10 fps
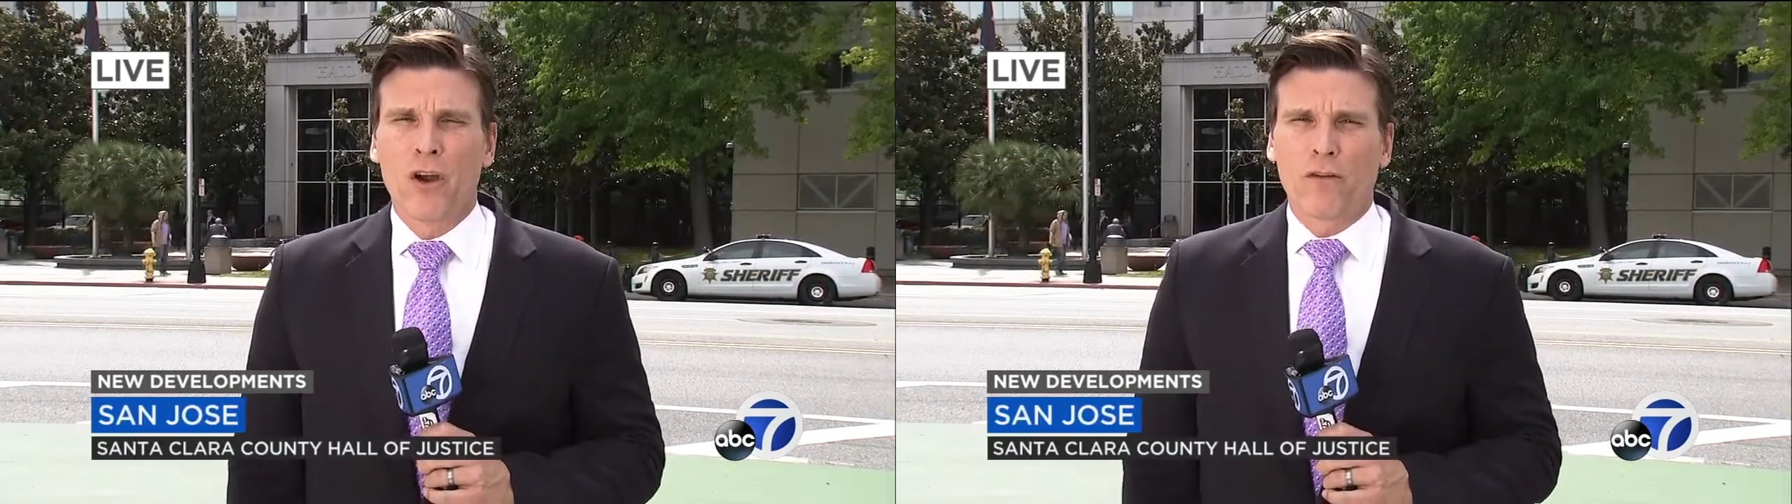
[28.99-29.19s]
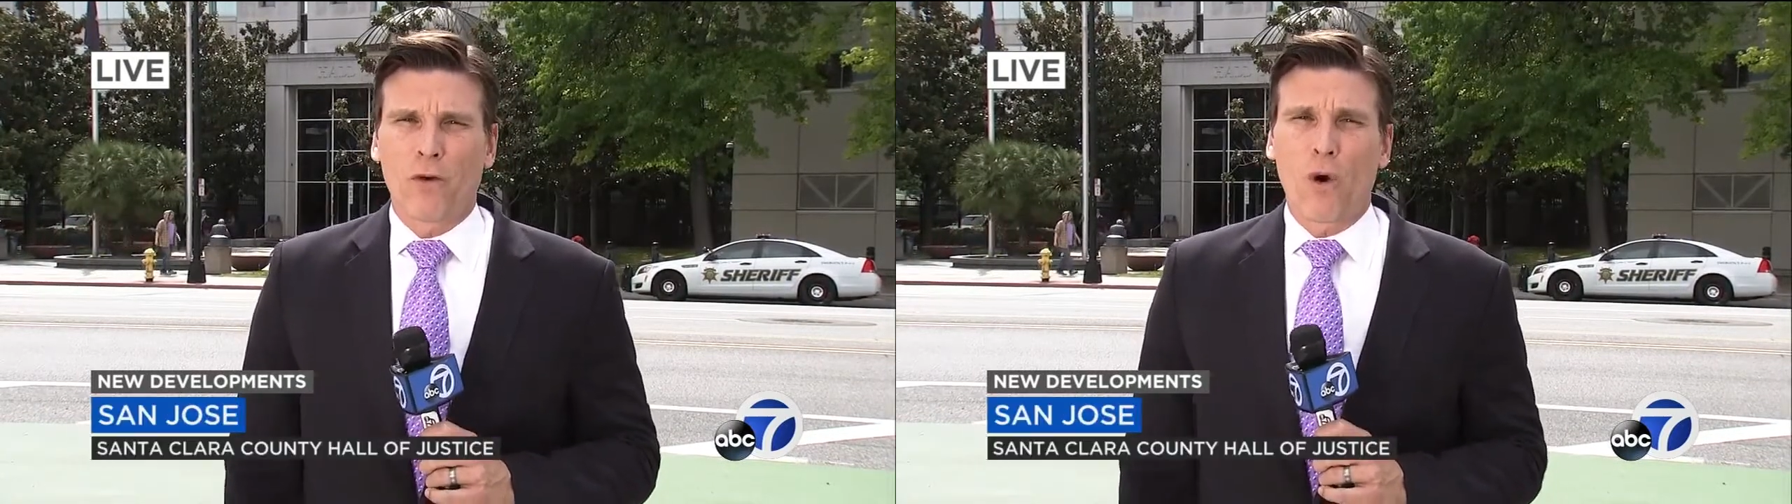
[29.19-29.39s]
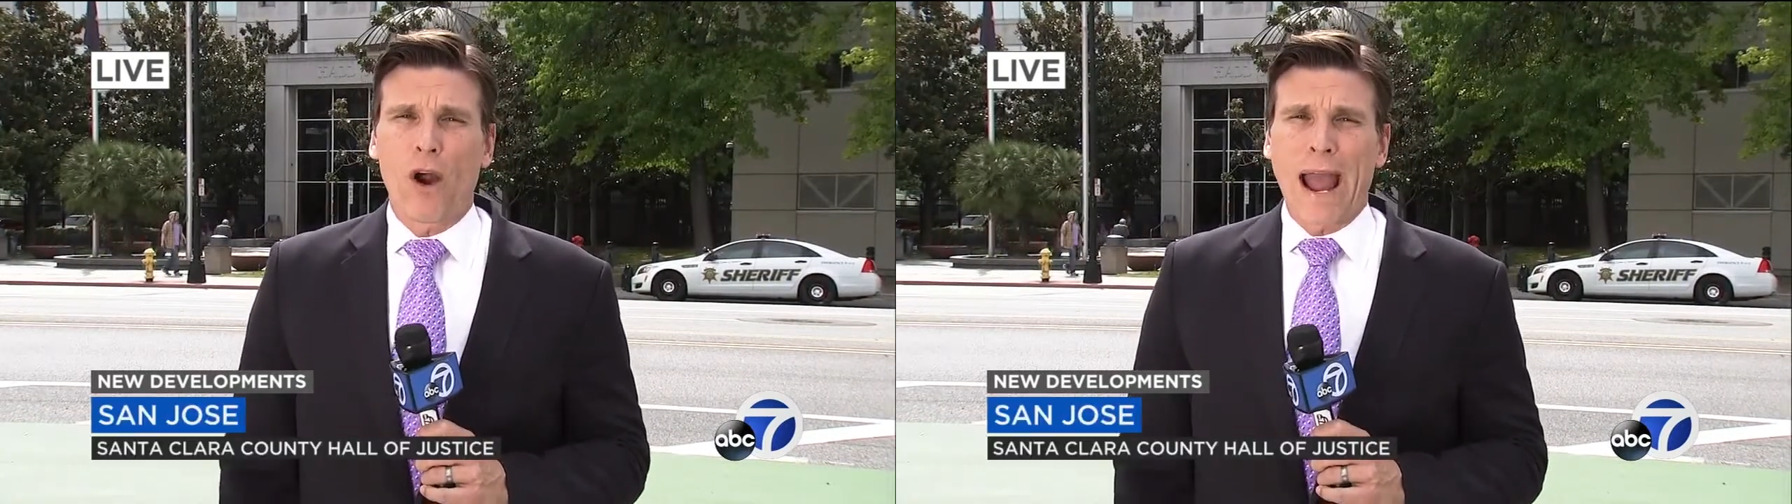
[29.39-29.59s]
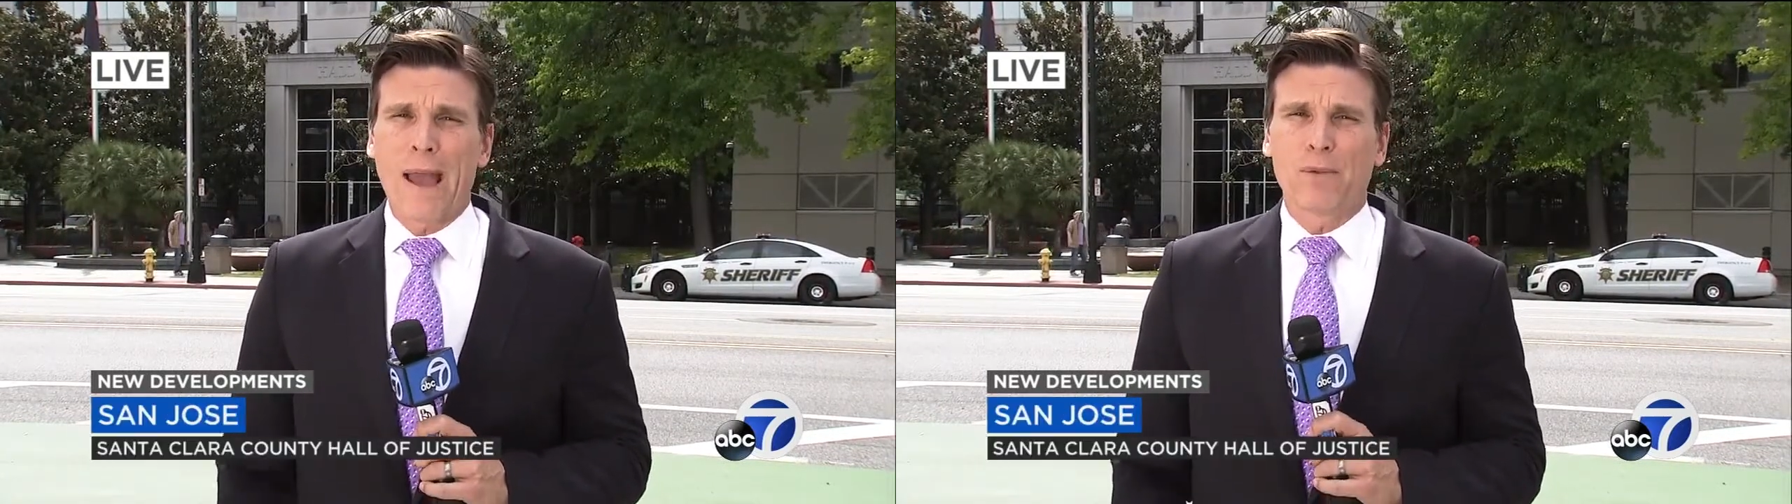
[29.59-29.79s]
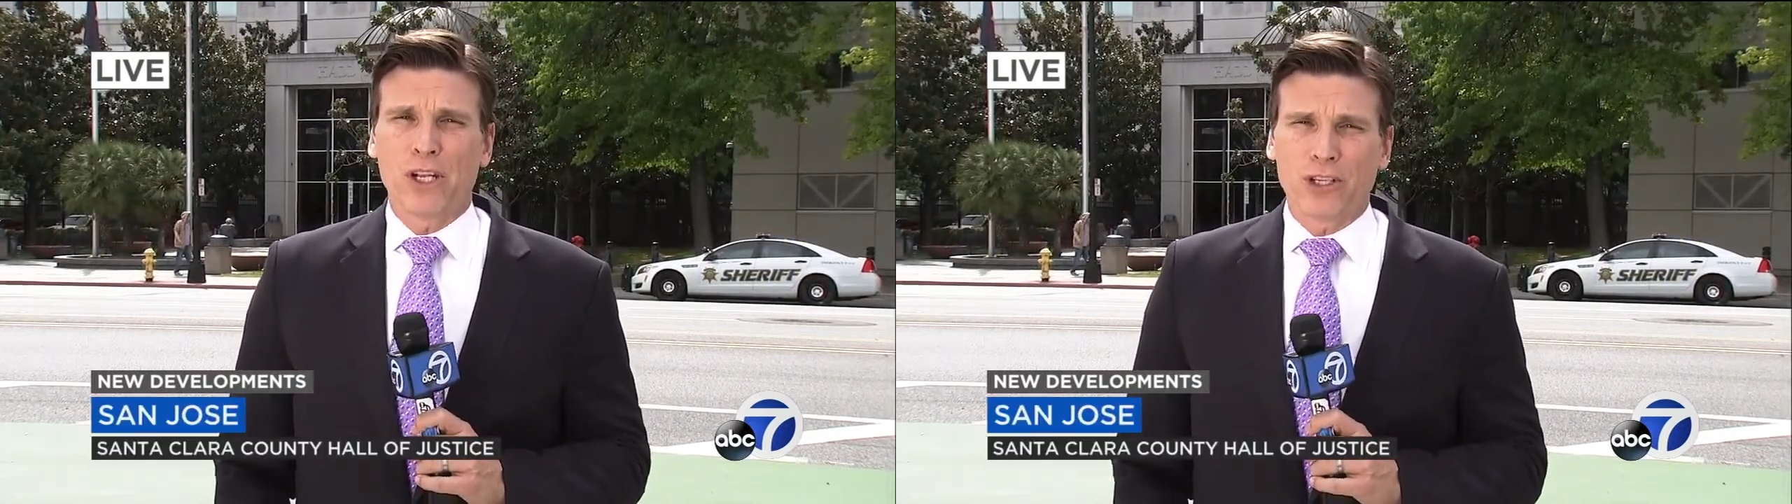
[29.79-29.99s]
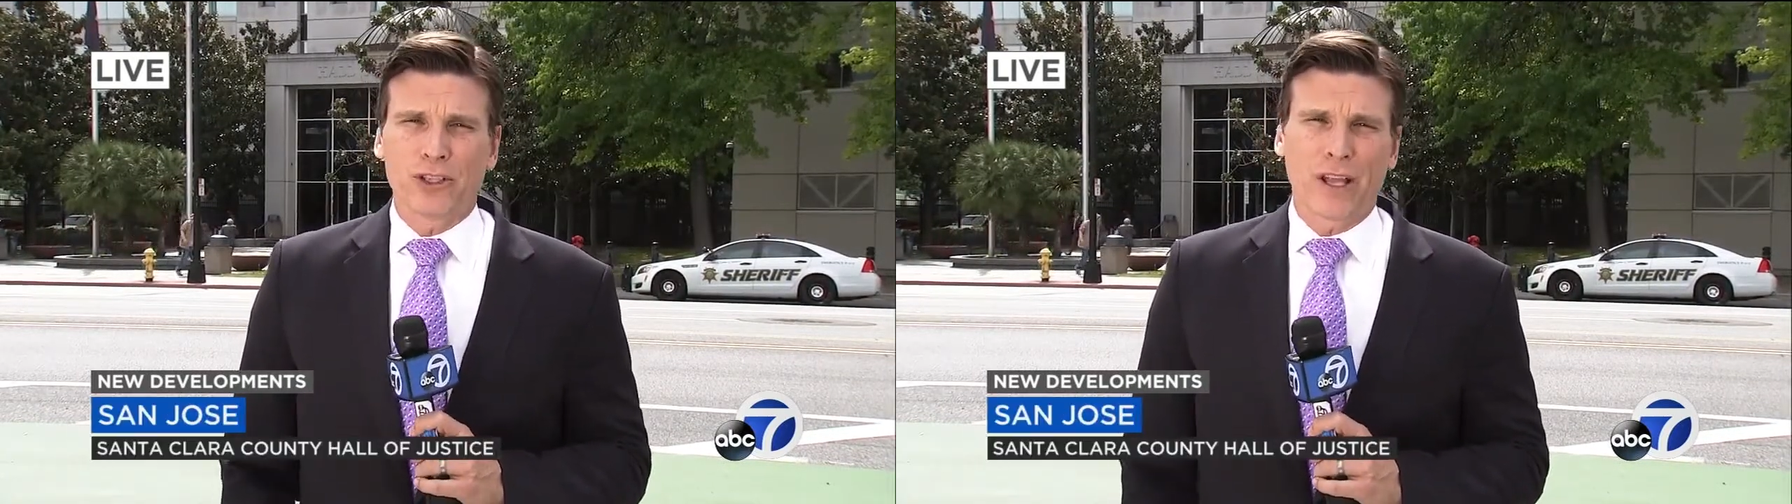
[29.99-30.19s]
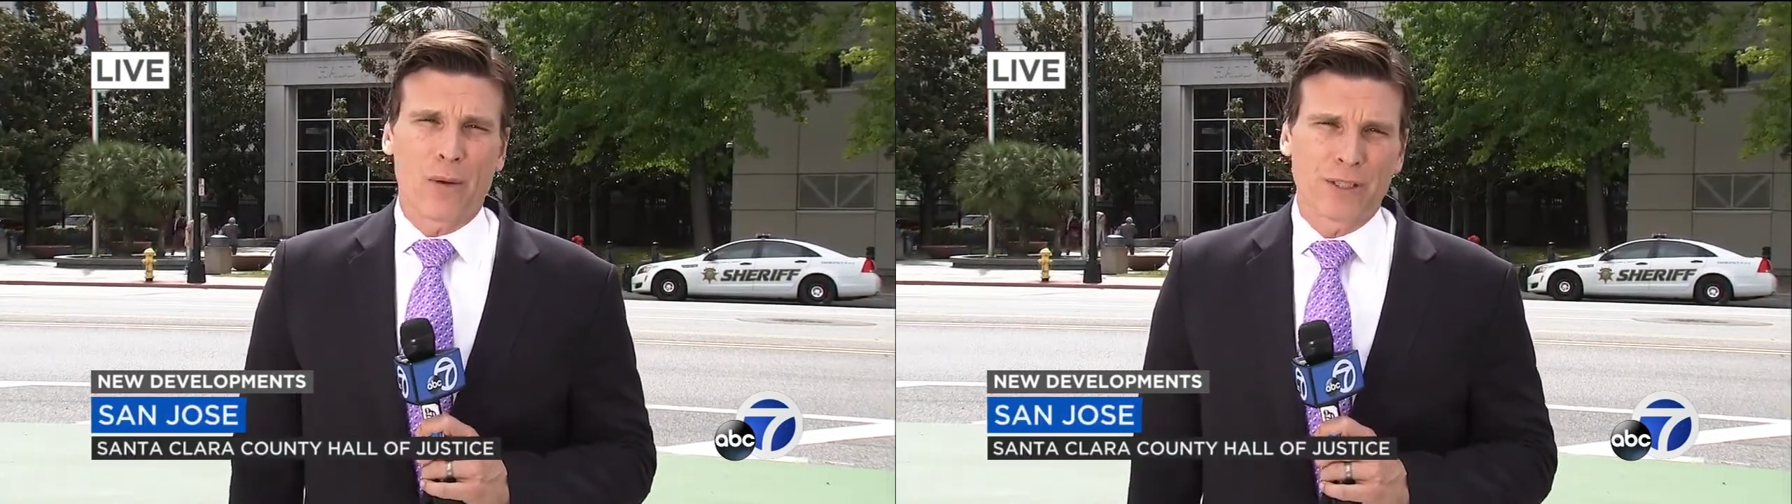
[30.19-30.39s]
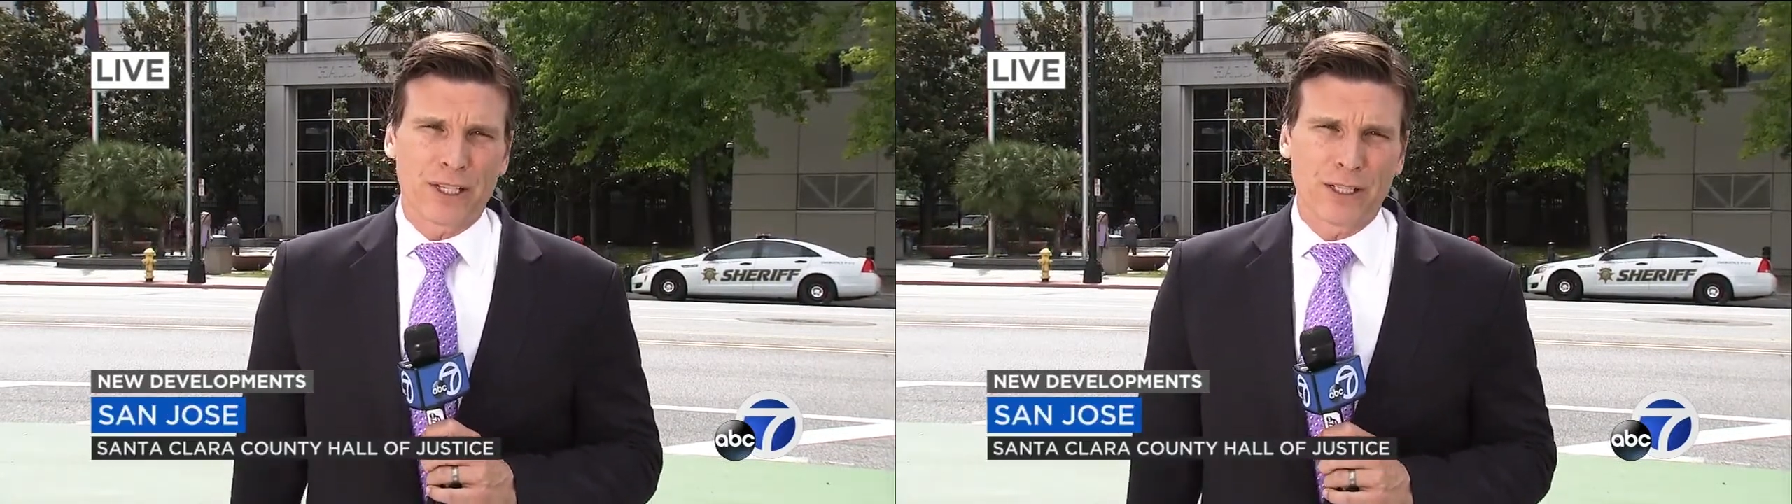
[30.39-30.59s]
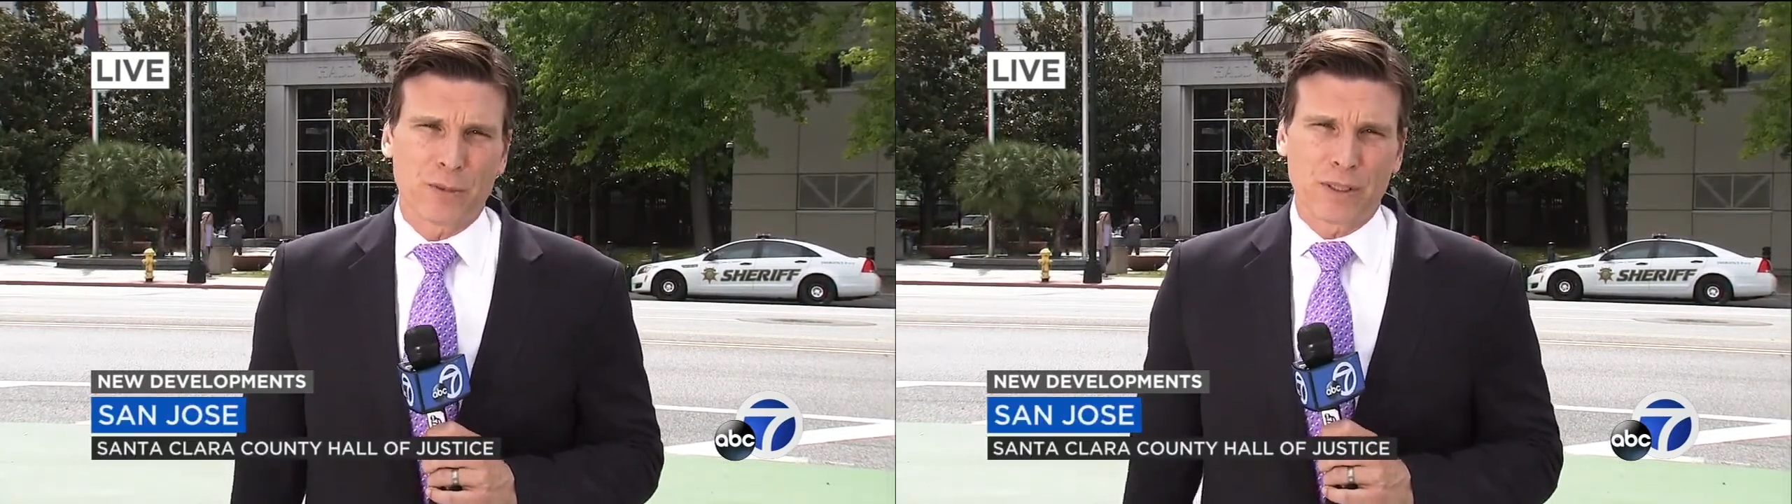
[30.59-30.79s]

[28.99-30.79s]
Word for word: for ammunition that was in his